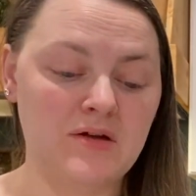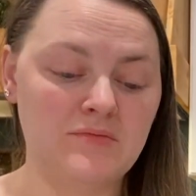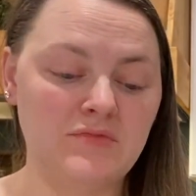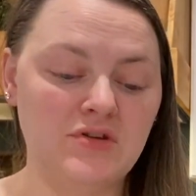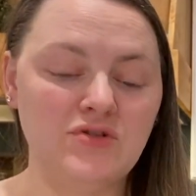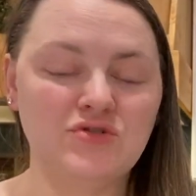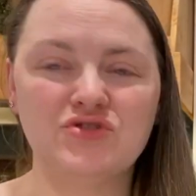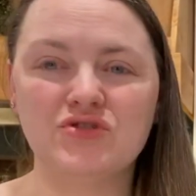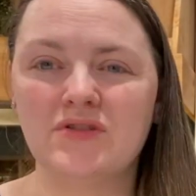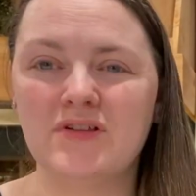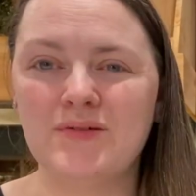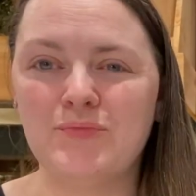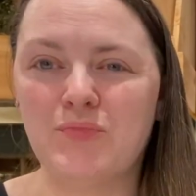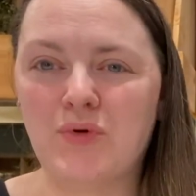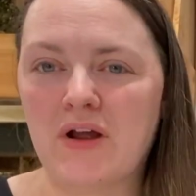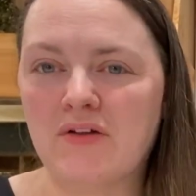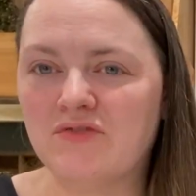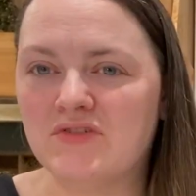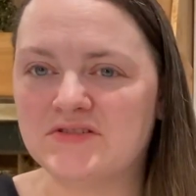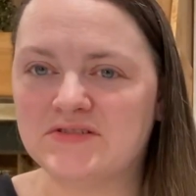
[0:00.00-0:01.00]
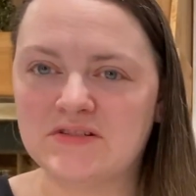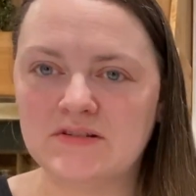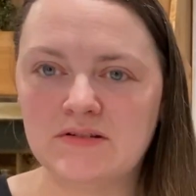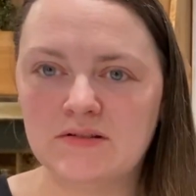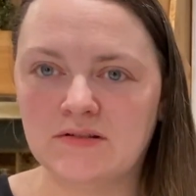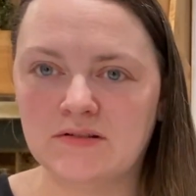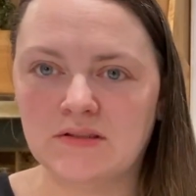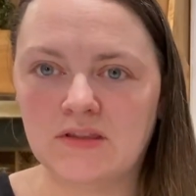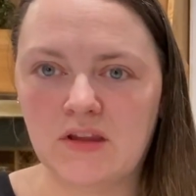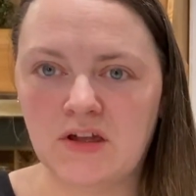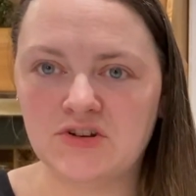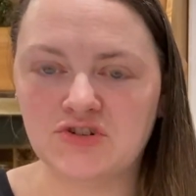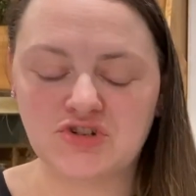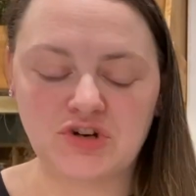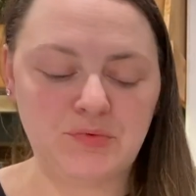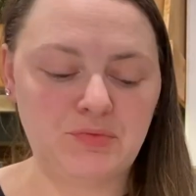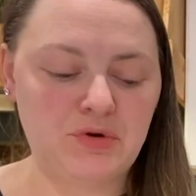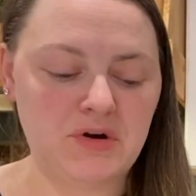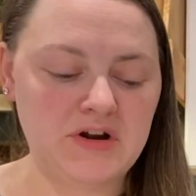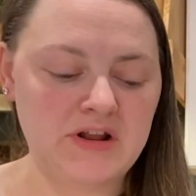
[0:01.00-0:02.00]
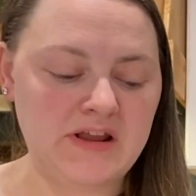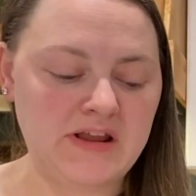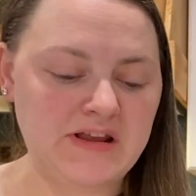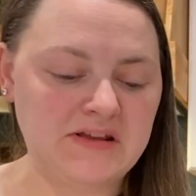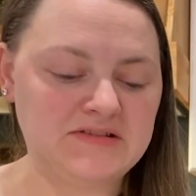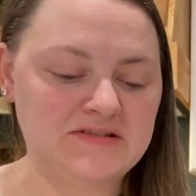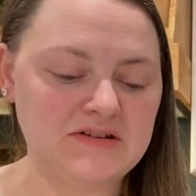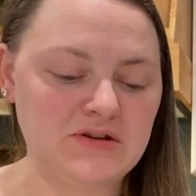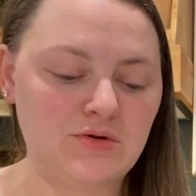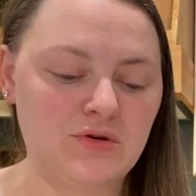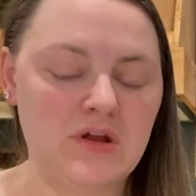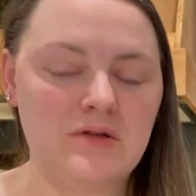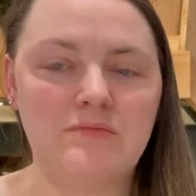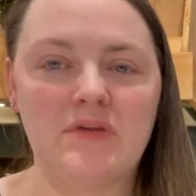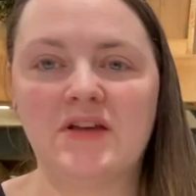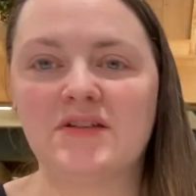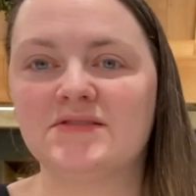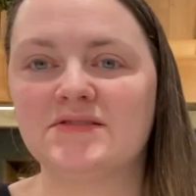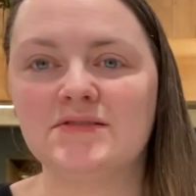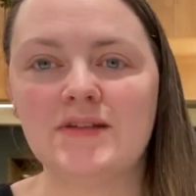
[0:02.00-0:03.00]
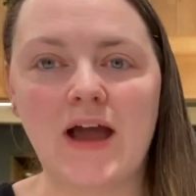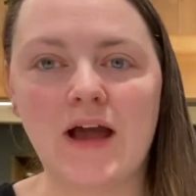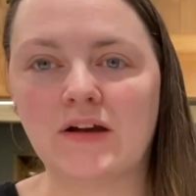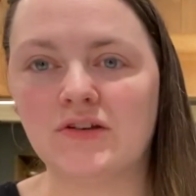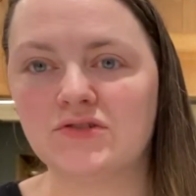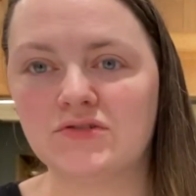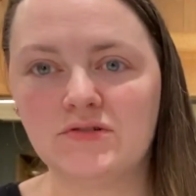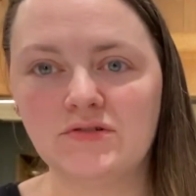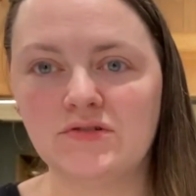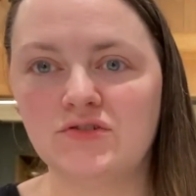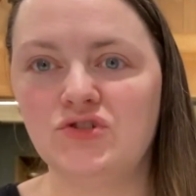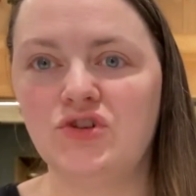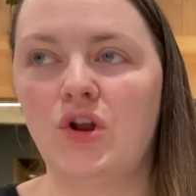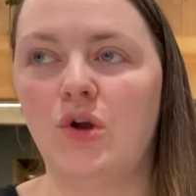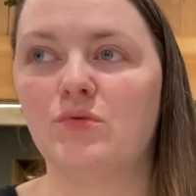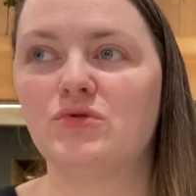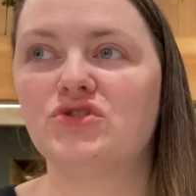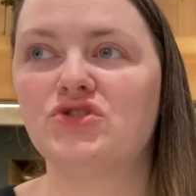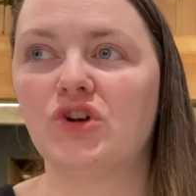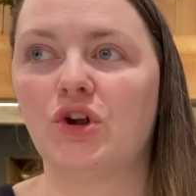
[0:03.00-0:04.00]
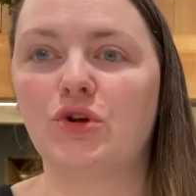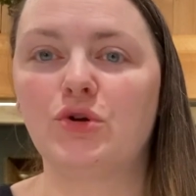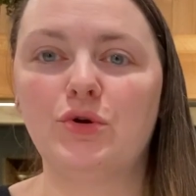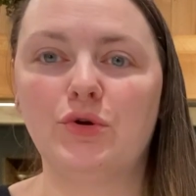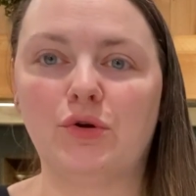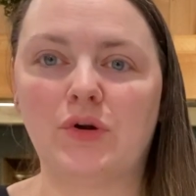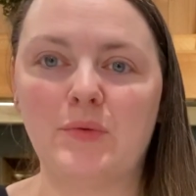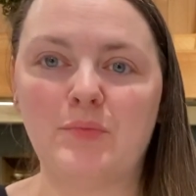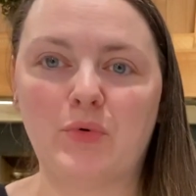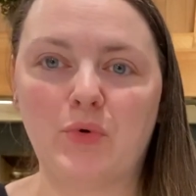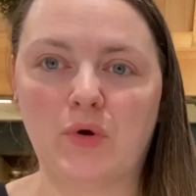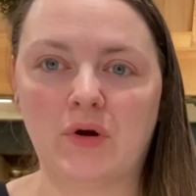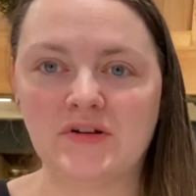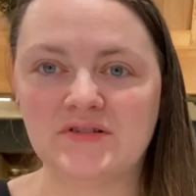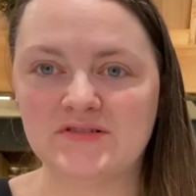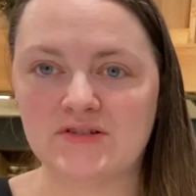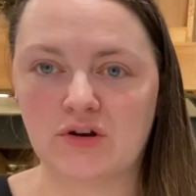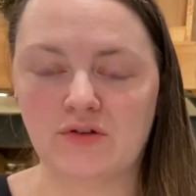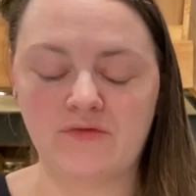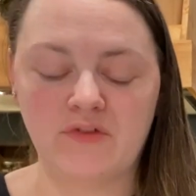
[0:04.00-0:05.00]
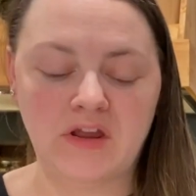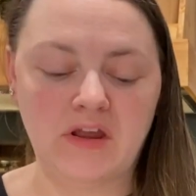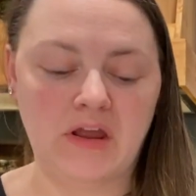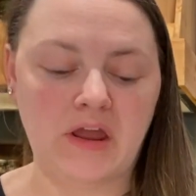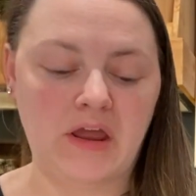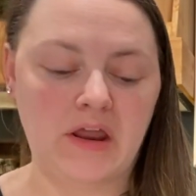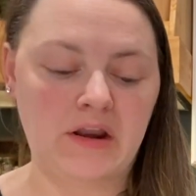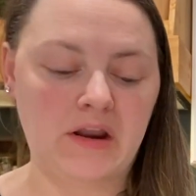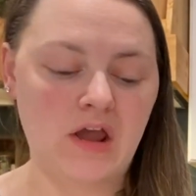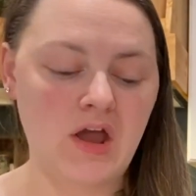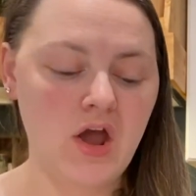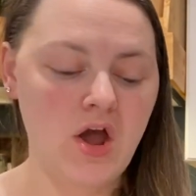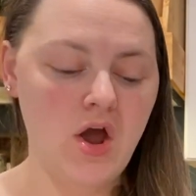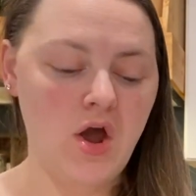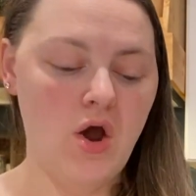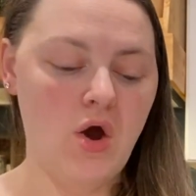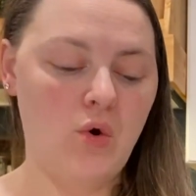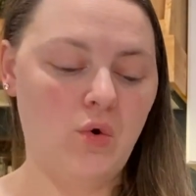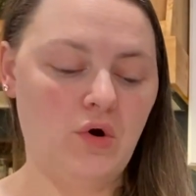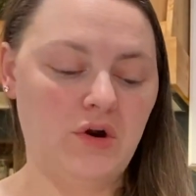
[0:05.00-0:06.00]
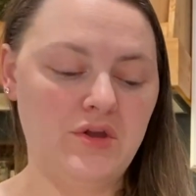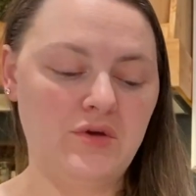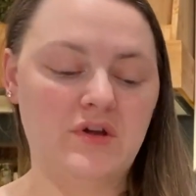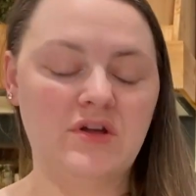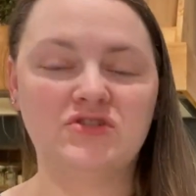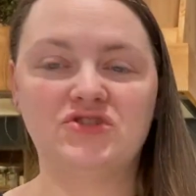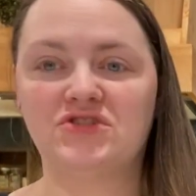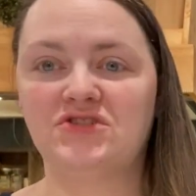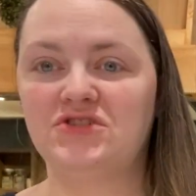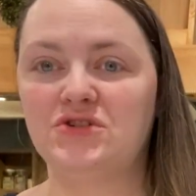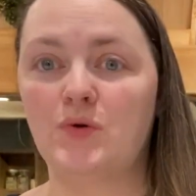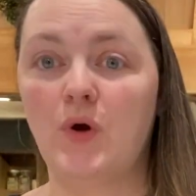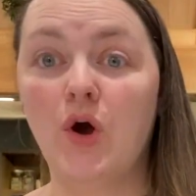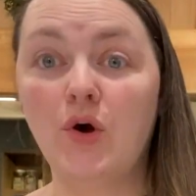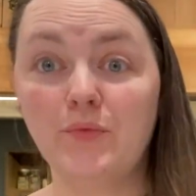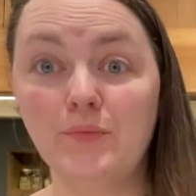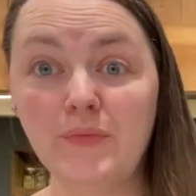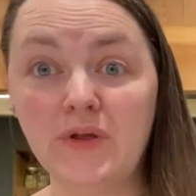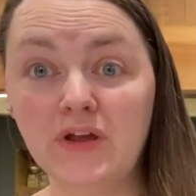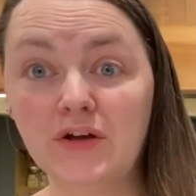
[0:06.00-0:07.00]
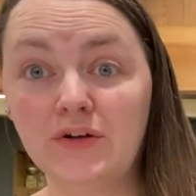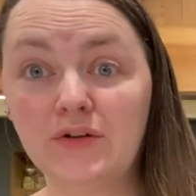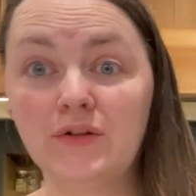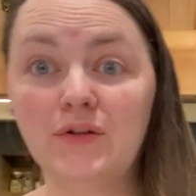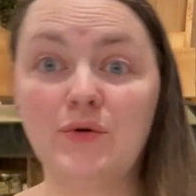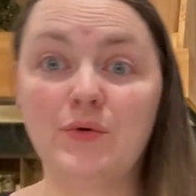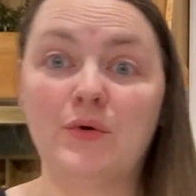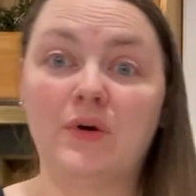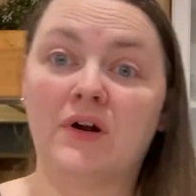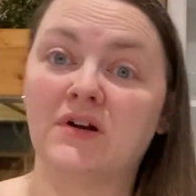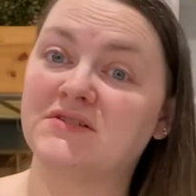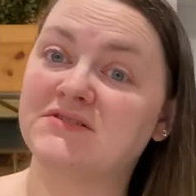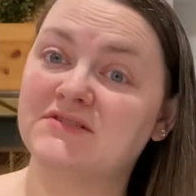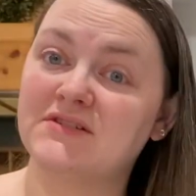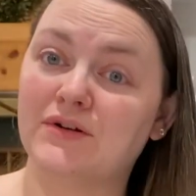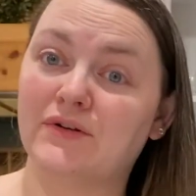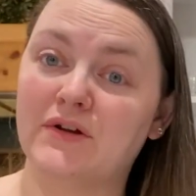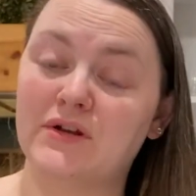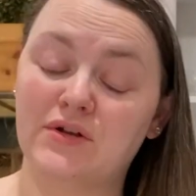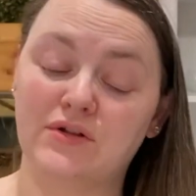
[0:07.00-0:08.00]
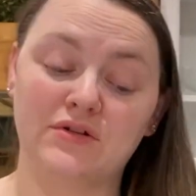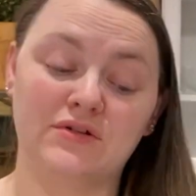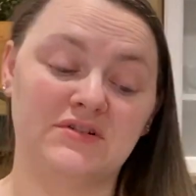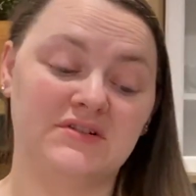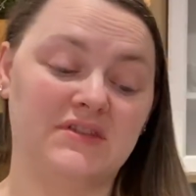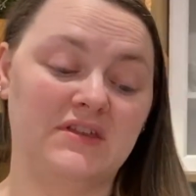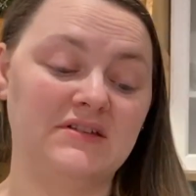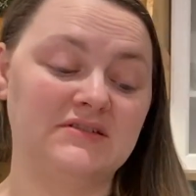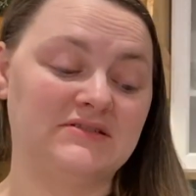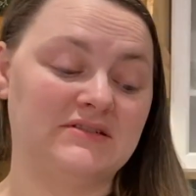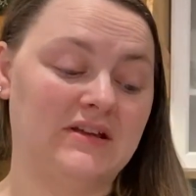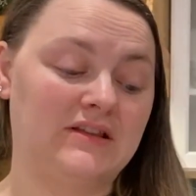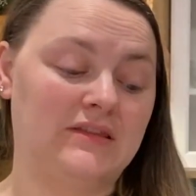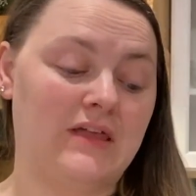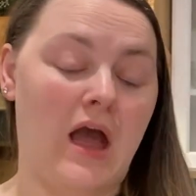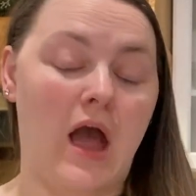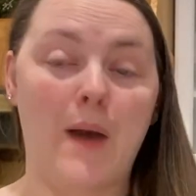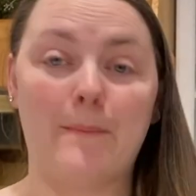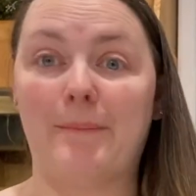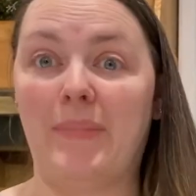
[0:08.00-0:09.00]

Usually breakfast and lunch are pretty easy. You can make snack, charcuterie boards that are vegan, or you can just do oatmeal or cereal or things like that,